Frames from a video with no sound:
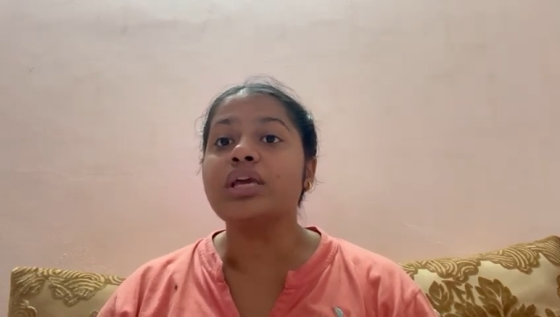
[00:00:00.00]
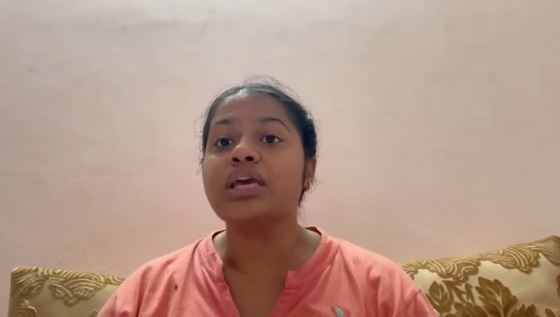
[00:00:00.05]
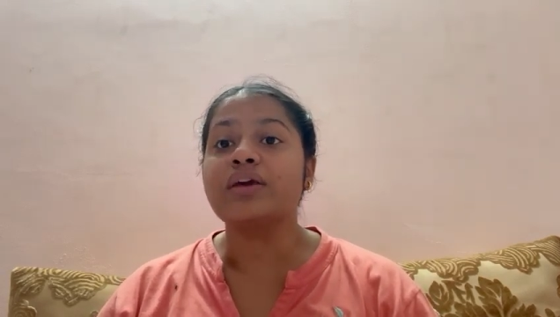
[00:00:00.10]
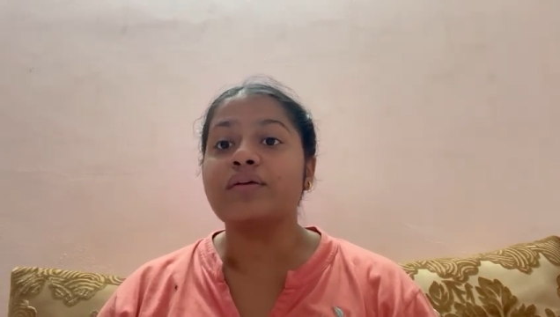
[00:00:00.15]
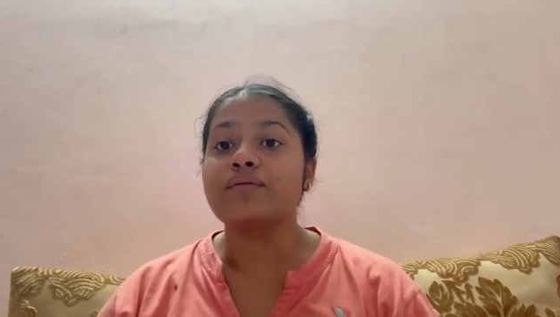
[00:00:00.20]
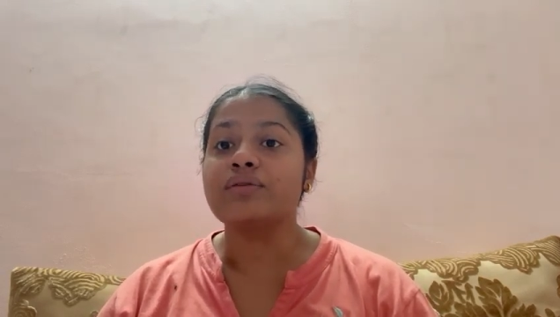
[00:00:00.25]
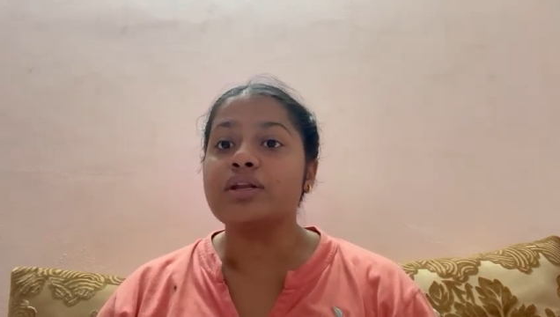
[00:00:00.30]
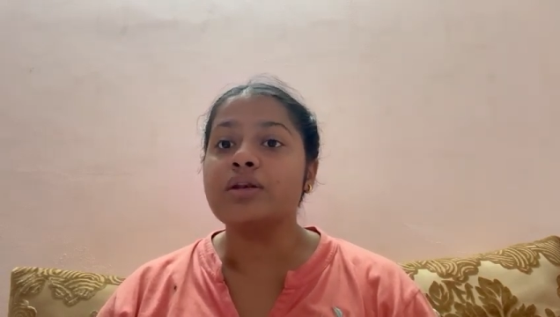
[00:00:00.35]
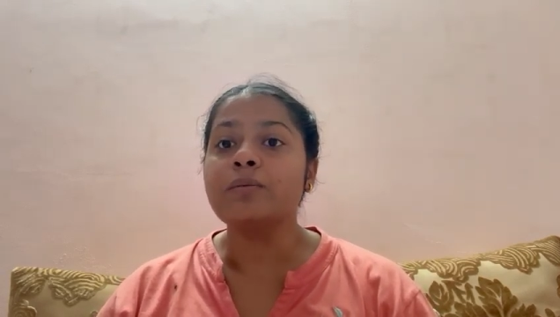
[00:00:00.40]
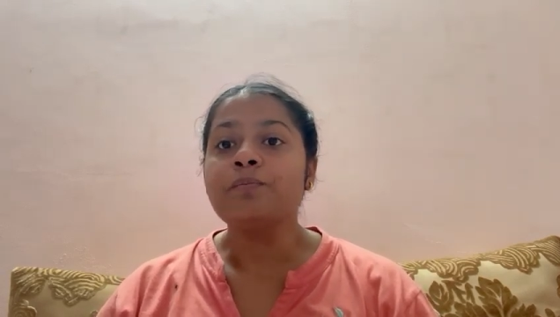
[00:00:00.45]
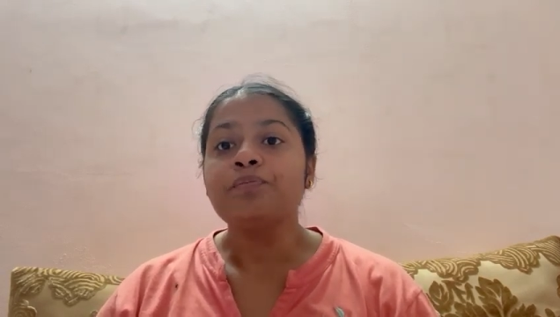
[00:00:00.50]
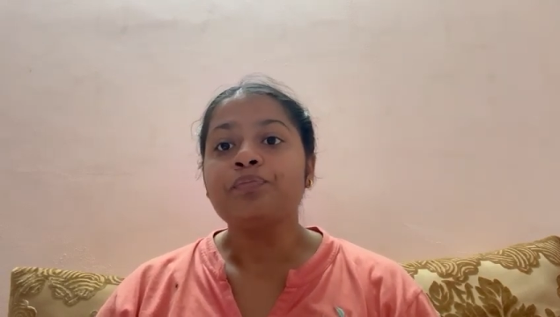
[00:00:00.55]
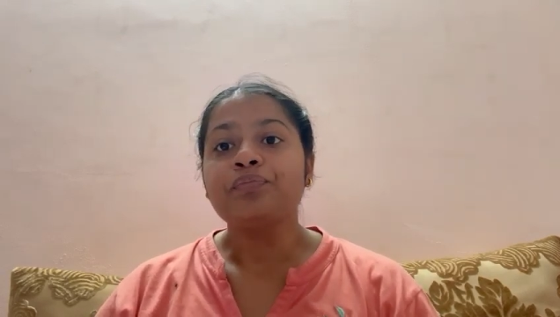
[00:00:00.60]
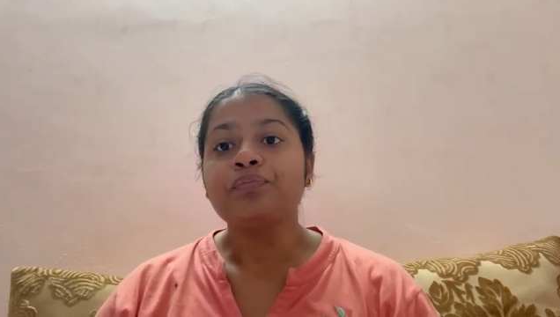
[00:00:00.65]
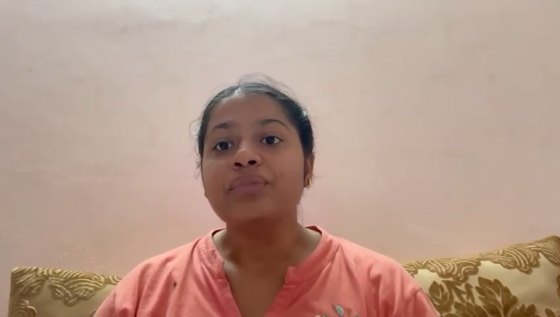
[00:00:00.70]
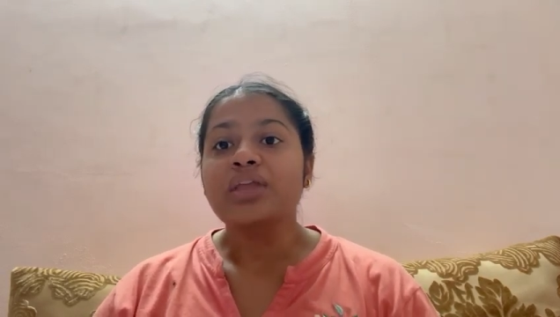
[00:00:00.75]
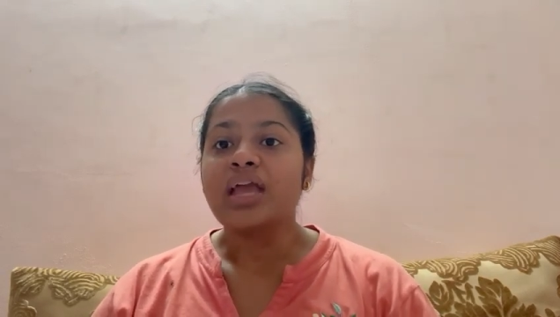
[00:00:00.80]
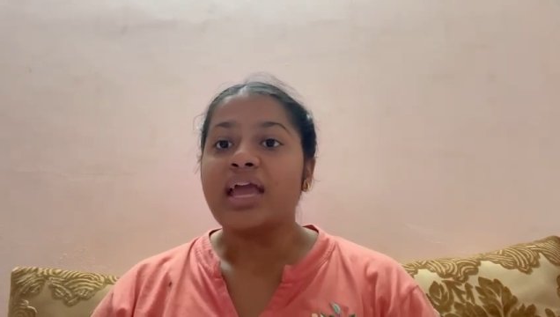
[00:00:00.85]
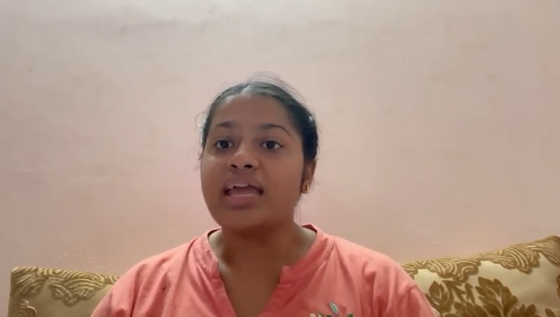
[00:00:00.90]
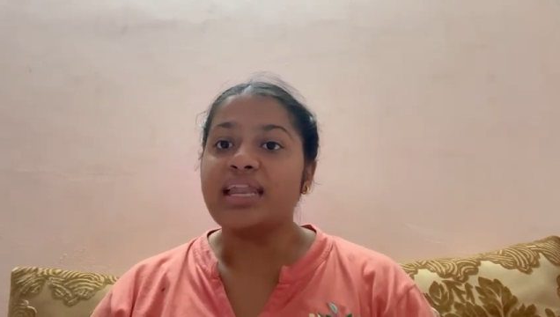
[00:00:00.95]
given
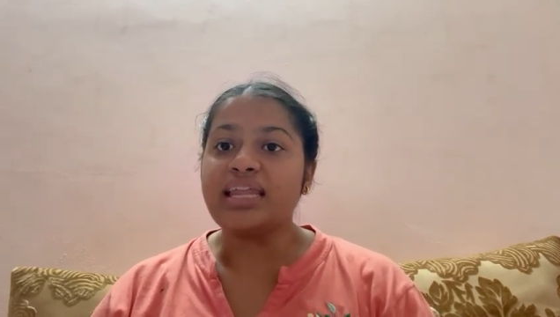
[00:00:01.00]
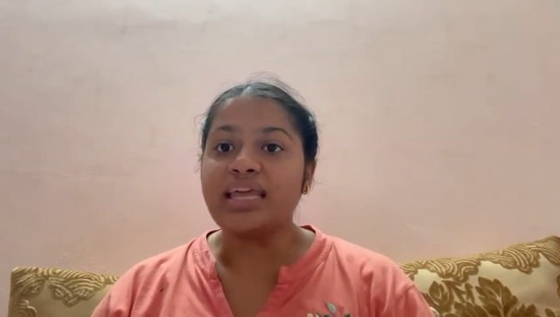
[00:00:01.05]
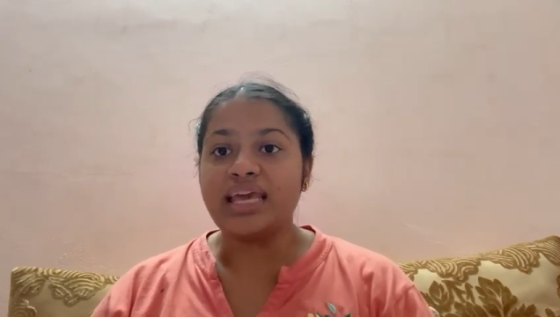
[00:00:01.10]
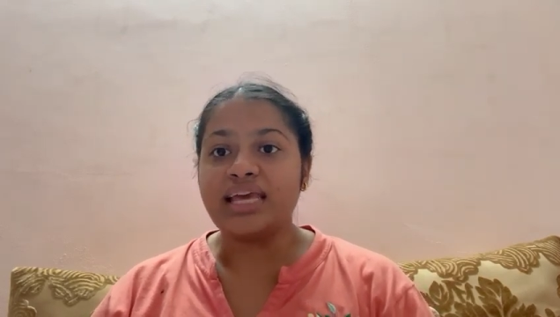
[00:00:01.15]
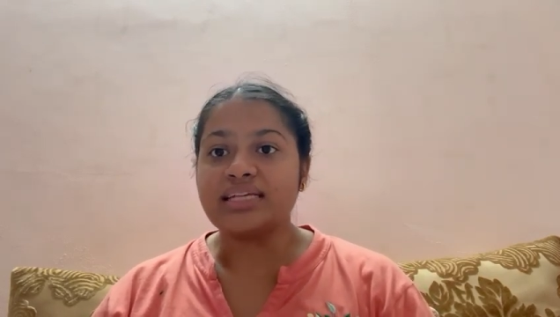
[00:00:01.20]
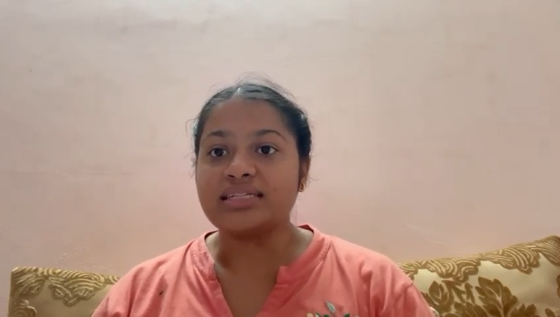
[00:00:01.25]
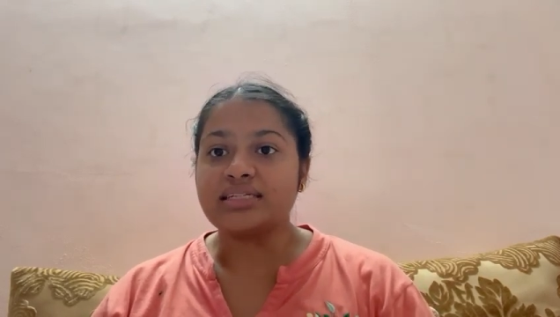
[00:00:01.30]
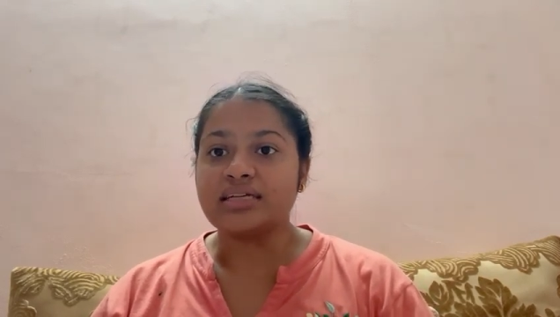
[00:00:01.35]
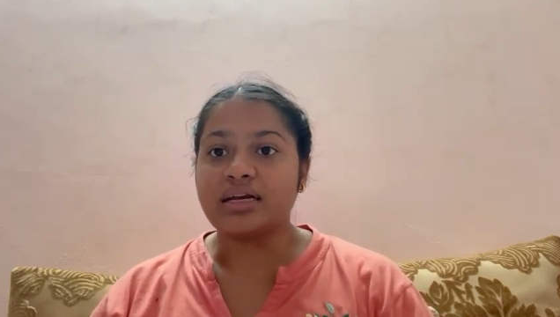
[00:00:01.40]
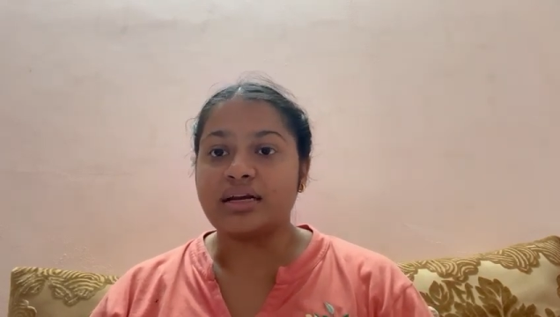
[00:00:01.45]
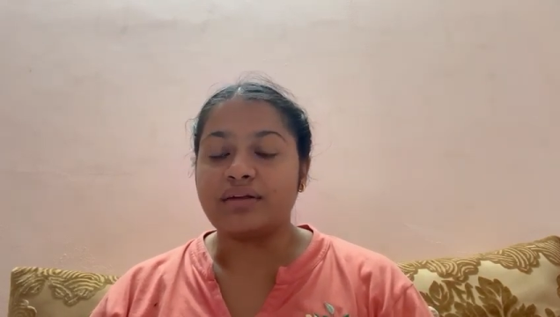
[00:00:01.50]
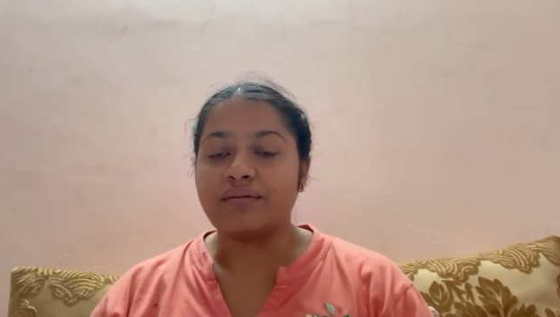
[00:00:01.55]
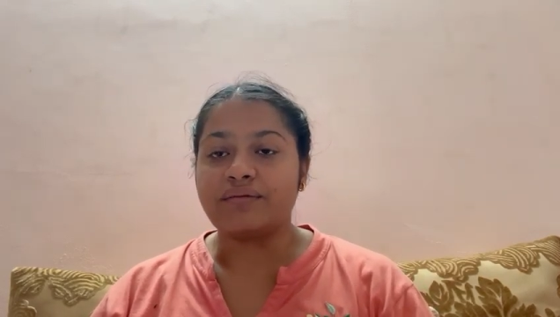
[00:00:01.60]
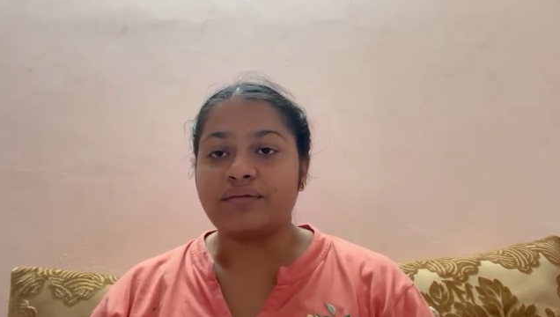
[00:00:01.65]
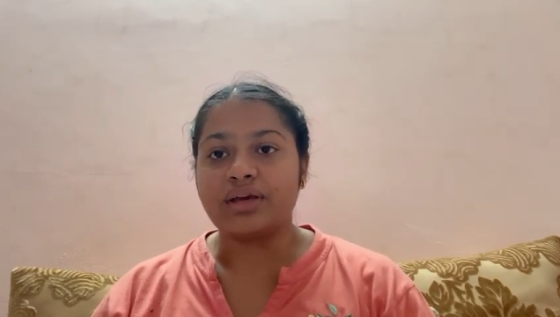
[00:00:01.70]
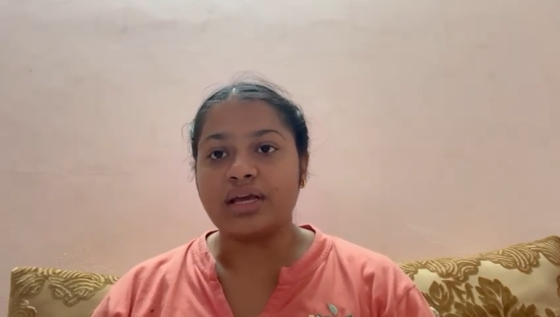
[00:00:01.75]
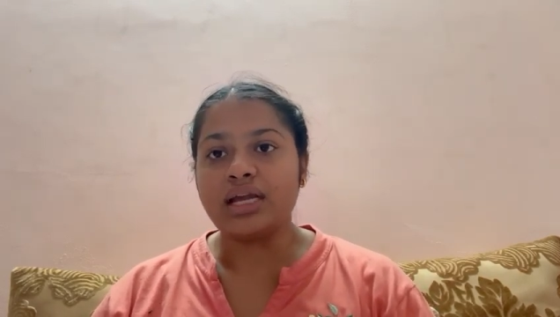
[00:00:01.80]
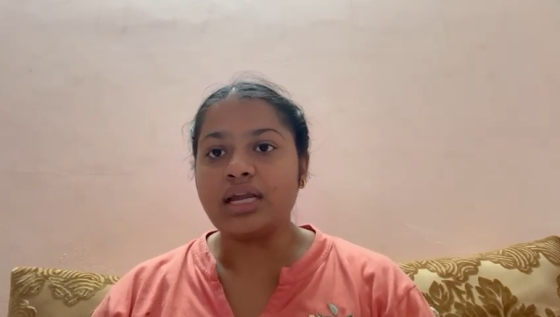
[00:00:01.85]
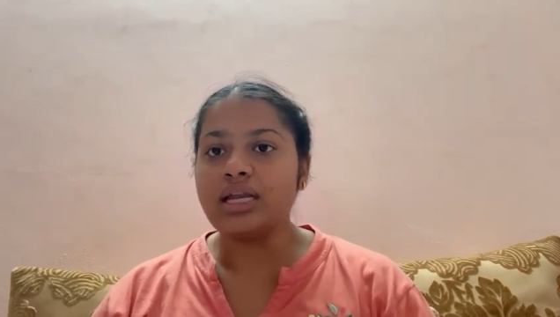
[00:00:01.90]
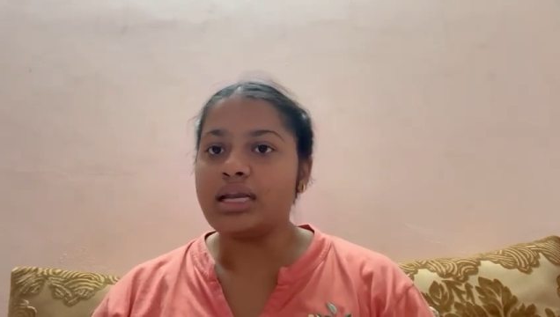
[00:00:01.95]
an A
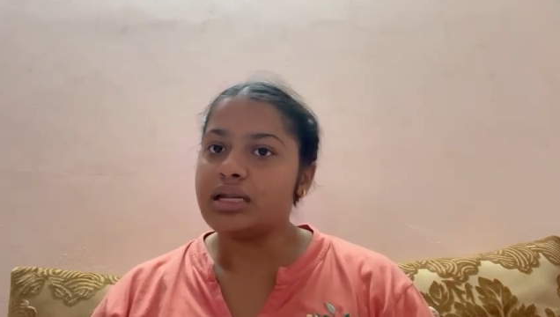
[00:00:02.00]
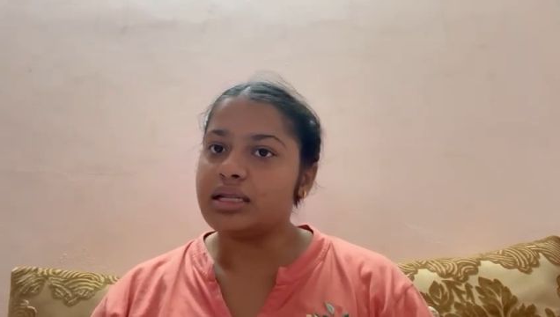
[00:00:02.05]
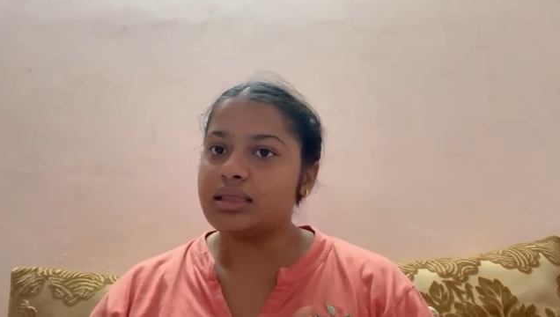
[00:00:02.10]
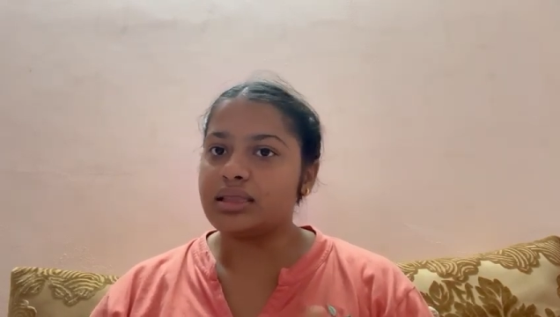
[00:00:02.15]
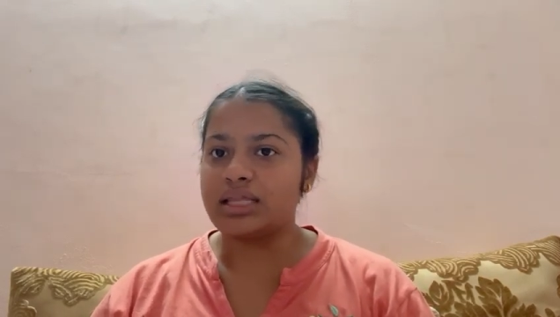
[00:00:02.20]
certificate,